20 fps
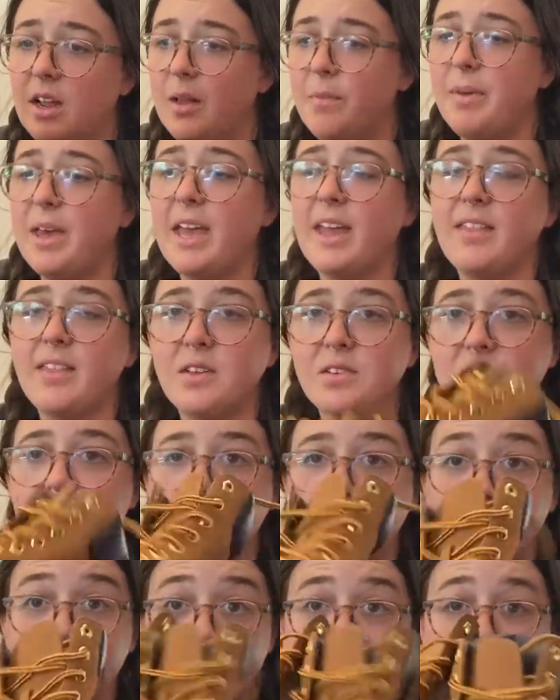But those are
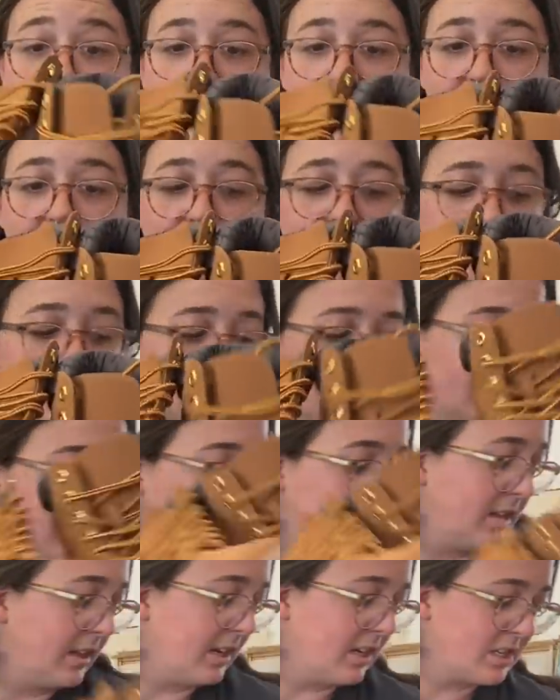really cute.
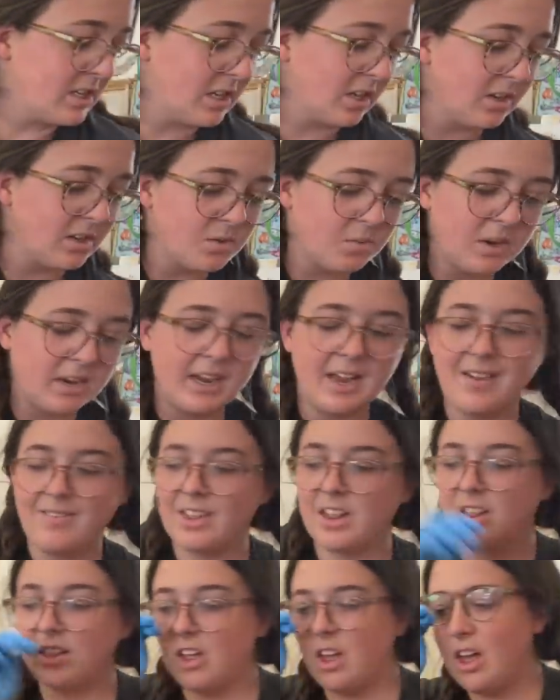There's those. We're gonna have a
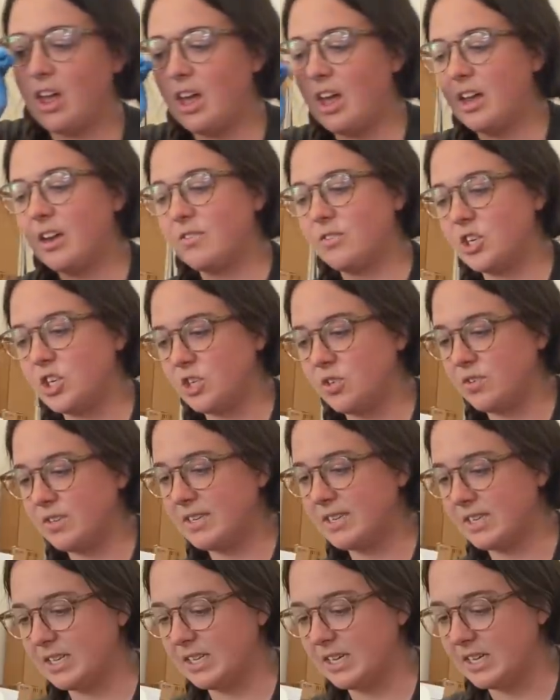lot of shoes
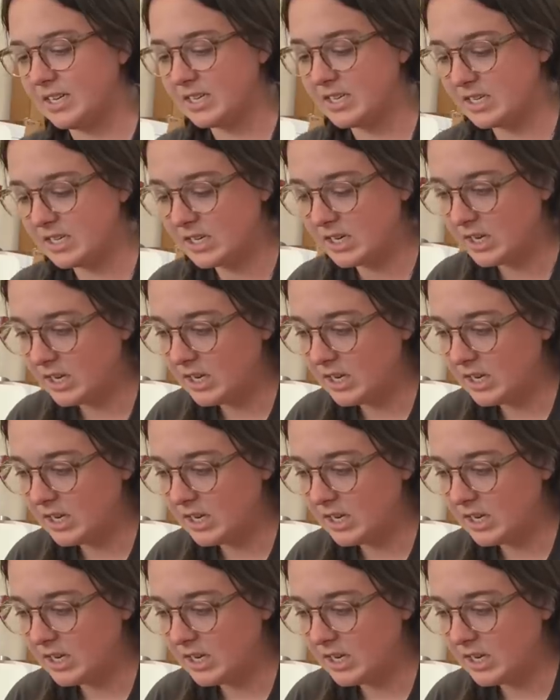to list.